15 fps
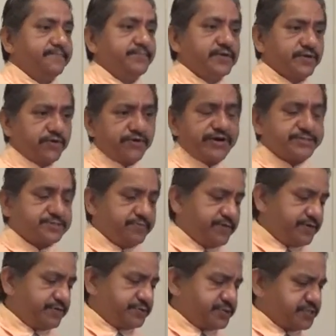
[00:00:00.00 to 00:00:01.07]
but her as a
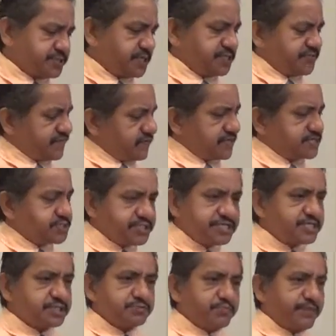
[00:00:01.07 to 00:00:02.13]
mother, she said she felt, and she
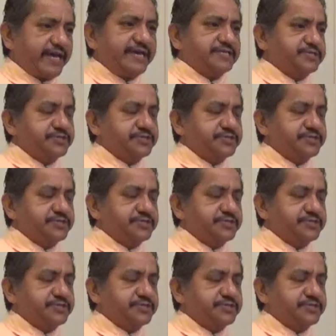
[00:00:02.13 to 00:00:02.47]
didn't explain.